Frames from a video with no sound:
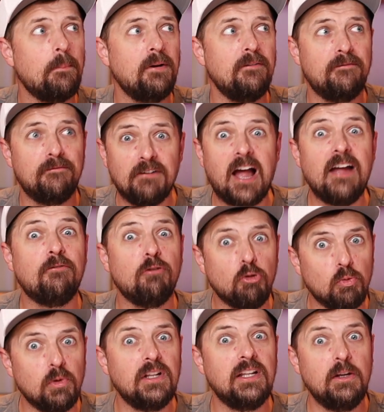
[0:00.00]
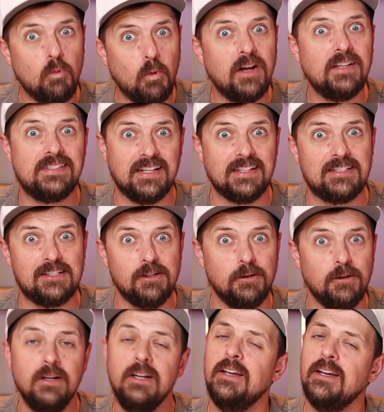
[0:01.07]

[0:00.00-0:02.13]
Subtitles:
But Fiverr really wants us to.